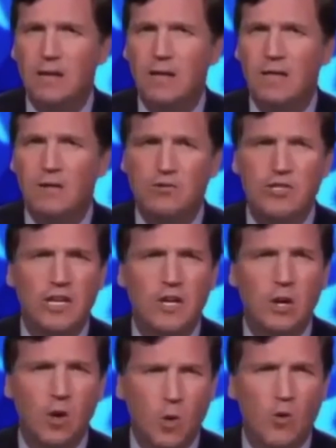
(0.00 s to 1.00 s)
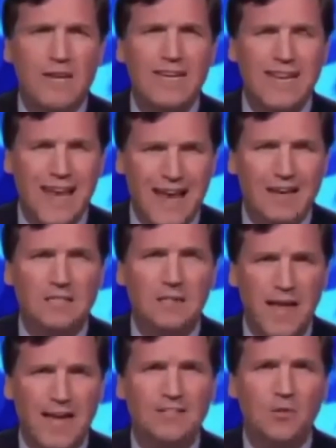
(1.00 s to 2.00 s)
using chlorine
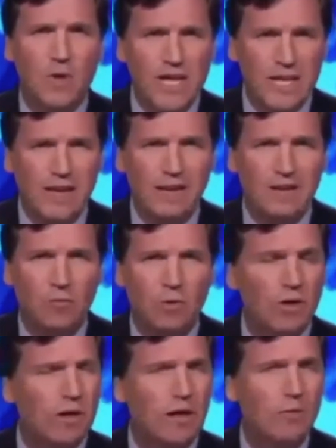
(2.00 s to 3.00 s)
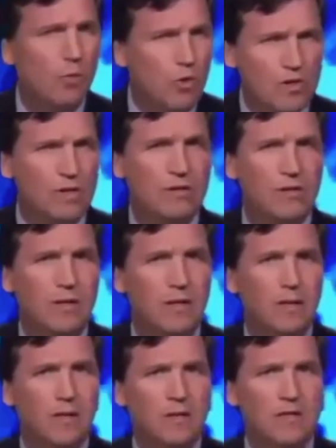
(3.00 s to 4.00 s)
gas last weekend? Well, it wouldn't.
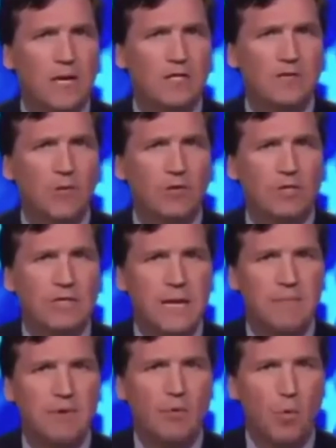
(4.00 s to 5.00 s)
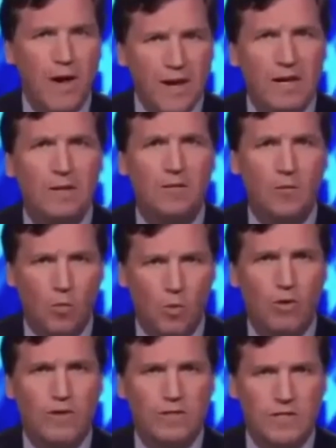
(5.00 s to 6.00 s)
Assad's forces had been winning the
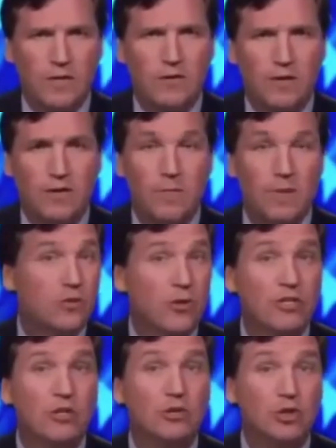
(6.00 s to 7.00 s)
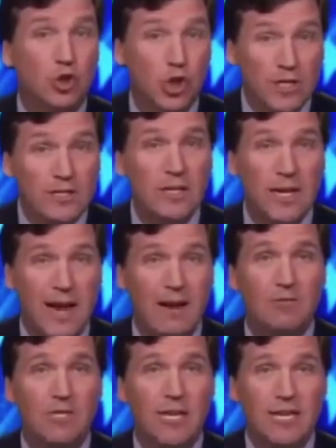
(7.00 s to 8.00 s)
war in Syria. The administration just
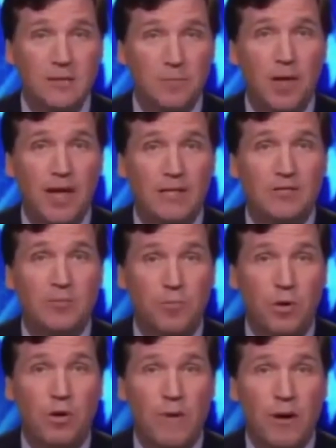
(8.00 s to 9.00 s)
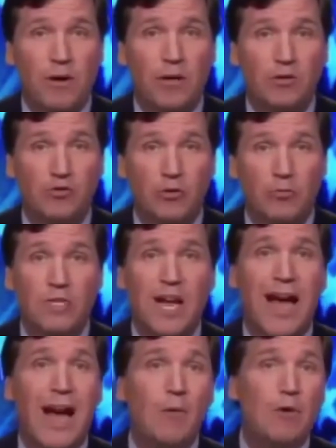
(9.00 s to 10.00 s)
announced its plans to pull American troops
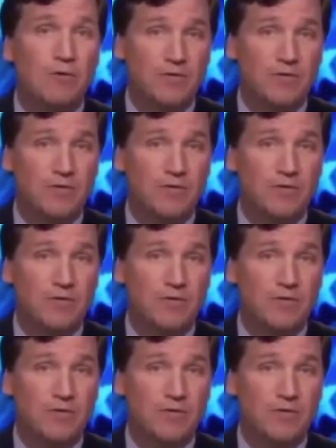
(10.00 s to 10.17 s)
out of